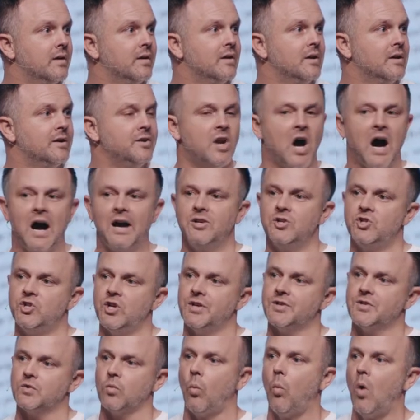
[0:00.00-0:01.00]
Not
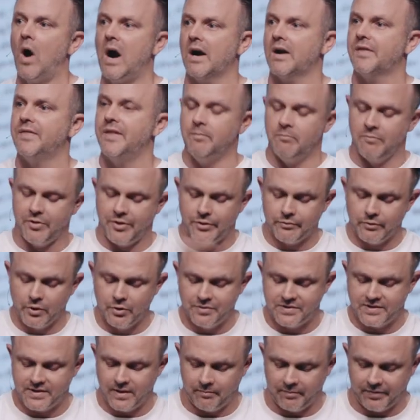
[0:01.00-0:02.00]
just walk them through
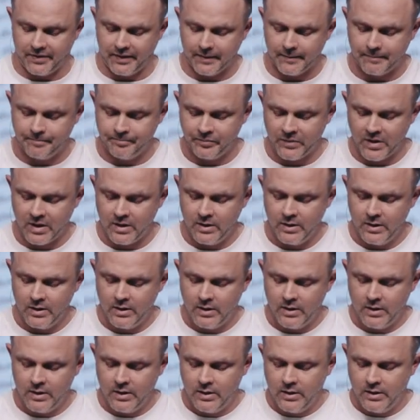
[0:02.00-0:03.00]
something.
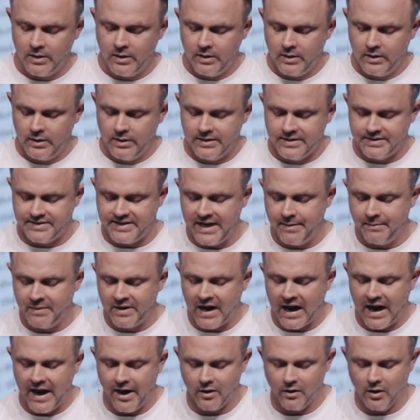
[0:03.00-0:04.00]
Demon
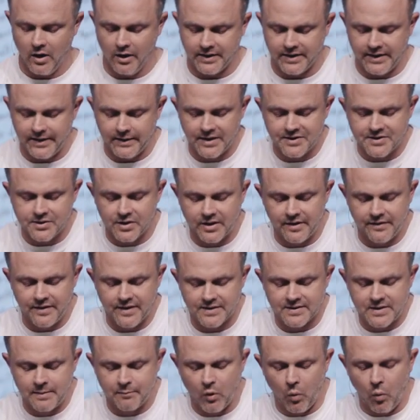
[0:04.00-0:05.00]
hierarchy. Let's look at
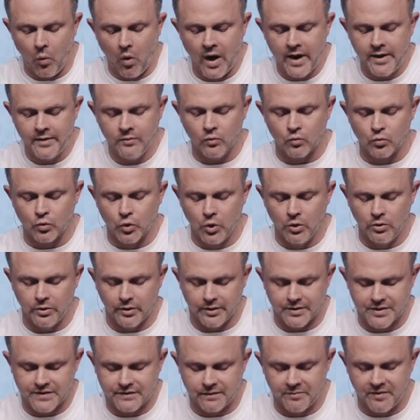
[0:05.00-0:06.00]
this. Number one,
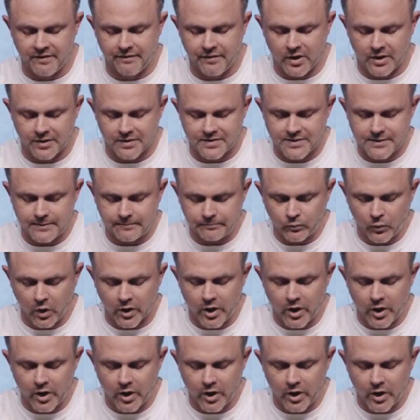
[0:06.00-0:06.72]
rulers from the verse. What